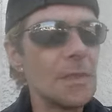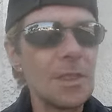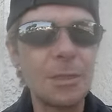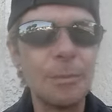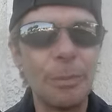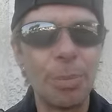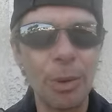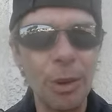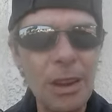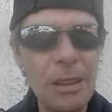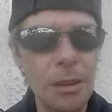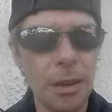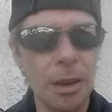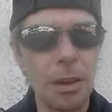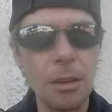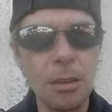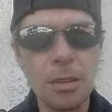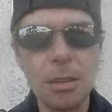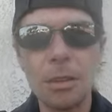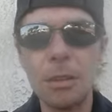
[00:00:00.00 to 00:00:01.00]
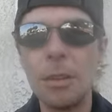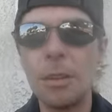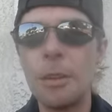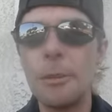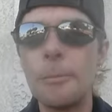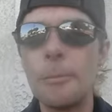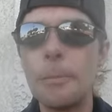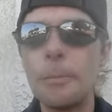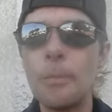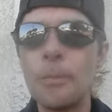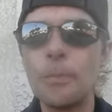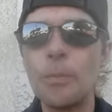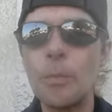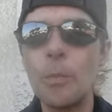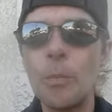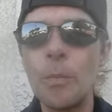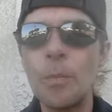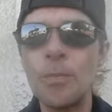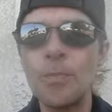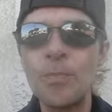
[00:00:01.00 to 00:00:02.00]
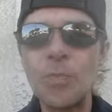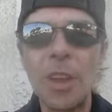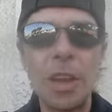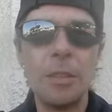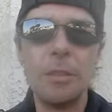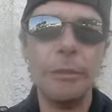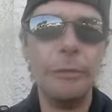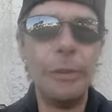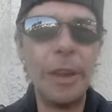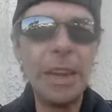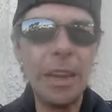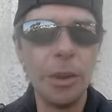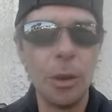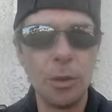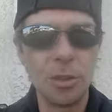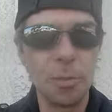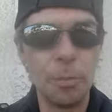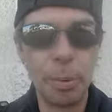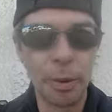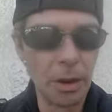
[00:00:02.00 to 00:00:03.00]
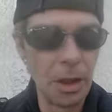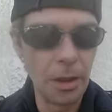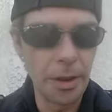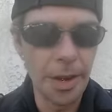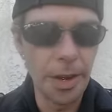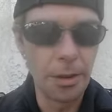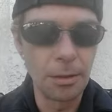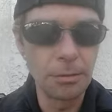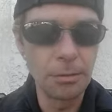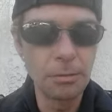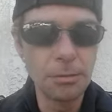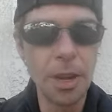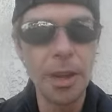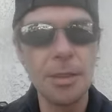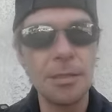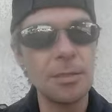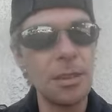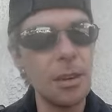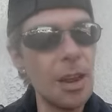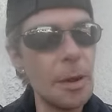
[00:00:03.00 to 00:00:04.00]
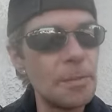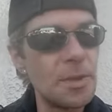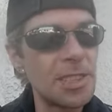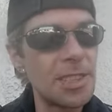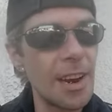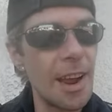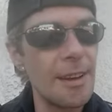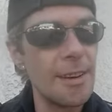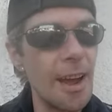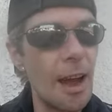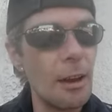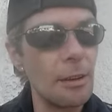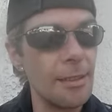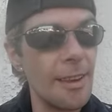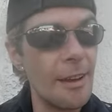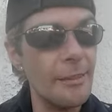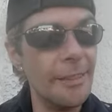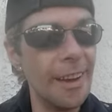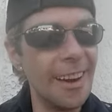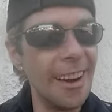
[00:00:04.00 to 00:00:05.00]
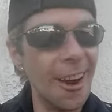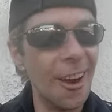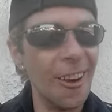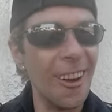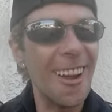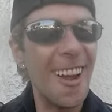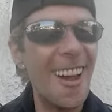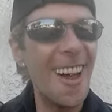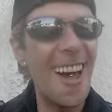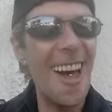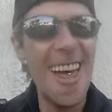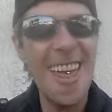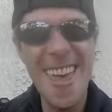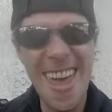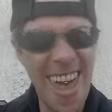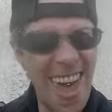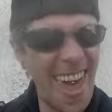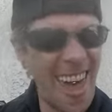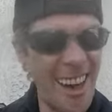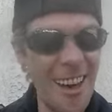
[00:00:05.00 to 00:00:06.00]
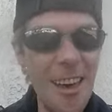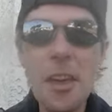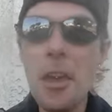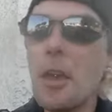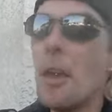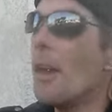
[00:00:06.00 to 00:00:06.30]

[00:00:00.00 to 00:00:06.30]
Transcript: It's brilliant. The video is brilliant. His lips stand out in that video. Yeah.